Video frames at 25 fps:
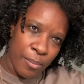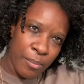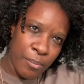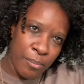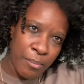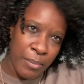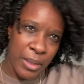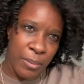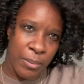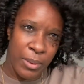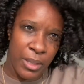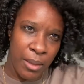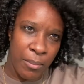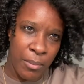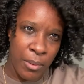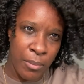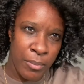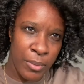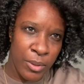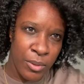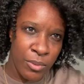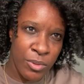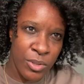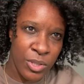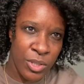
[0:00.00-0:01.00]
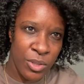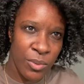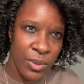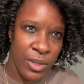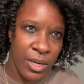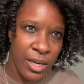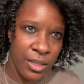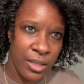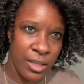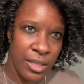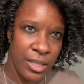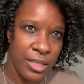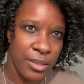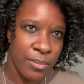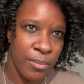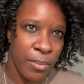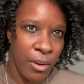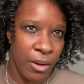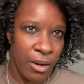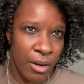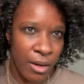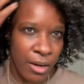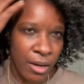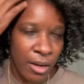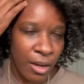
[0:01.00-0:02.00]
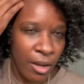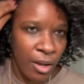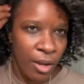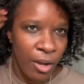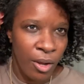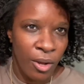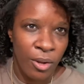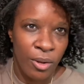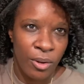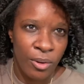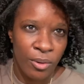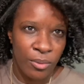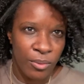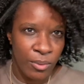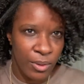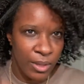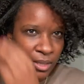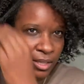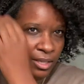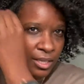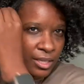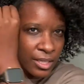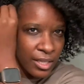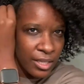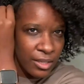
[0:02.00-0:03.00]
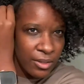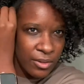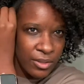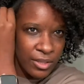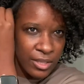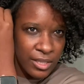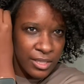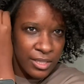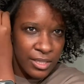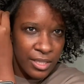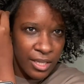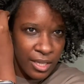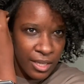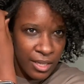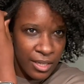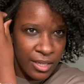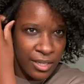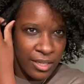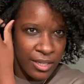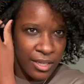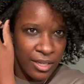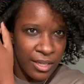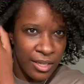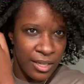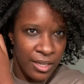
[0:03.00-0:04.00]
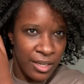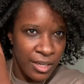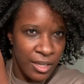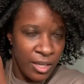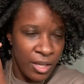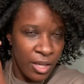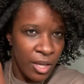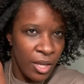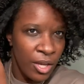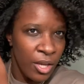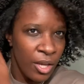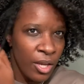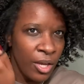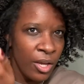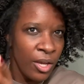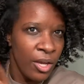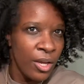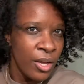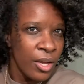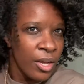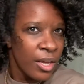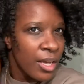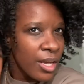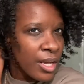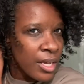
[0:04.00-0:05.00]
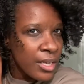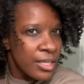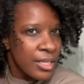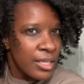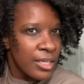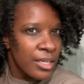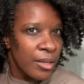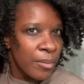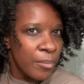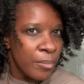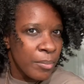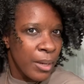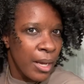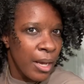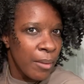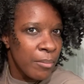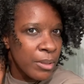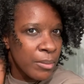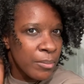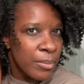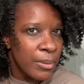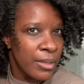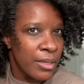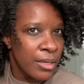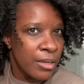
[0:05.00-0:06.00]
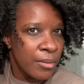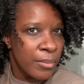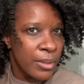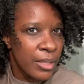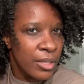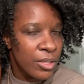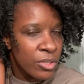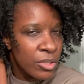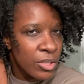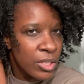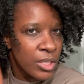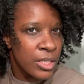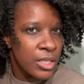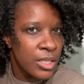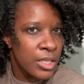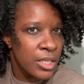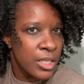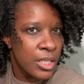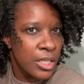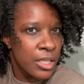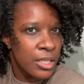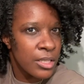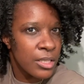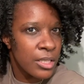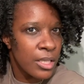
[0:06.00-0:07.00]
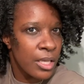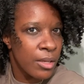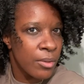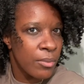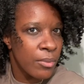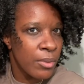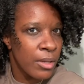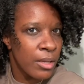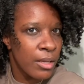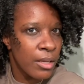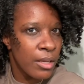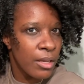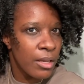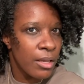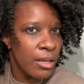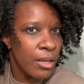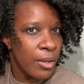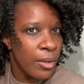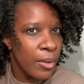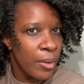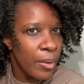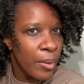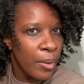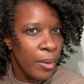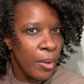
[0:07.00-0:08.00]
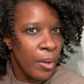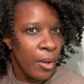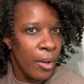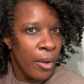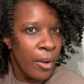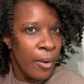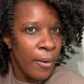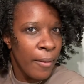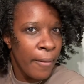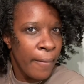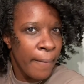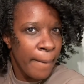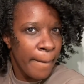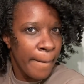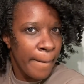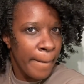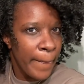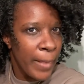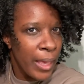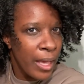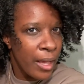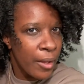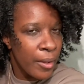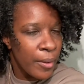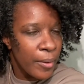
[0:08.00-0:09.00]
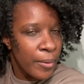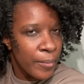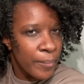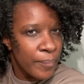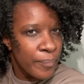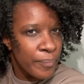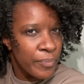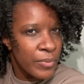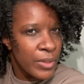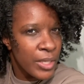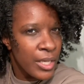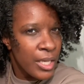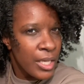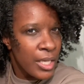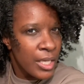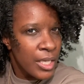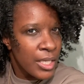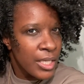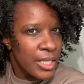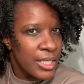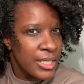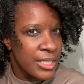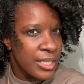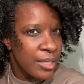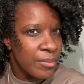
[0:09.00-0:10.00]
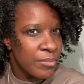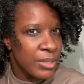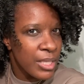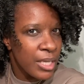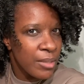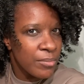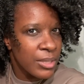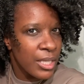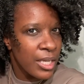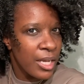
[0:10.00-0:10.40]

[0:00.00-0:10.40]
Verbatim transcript: maybe I'm immune to it at this part. Oh, I like it on the side. I need a bobby pin to make sure it stays that way. Um, because sometimes like